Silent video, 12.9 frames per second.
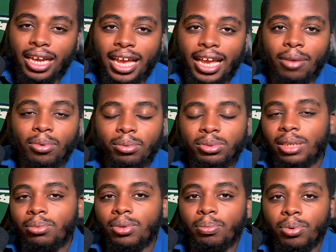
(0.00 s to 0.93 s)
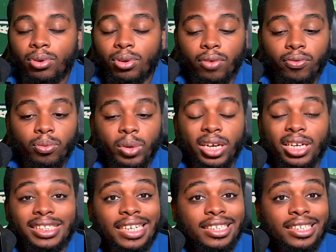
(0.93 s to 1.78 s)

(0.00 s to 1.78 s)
And we was able to pull off a win because I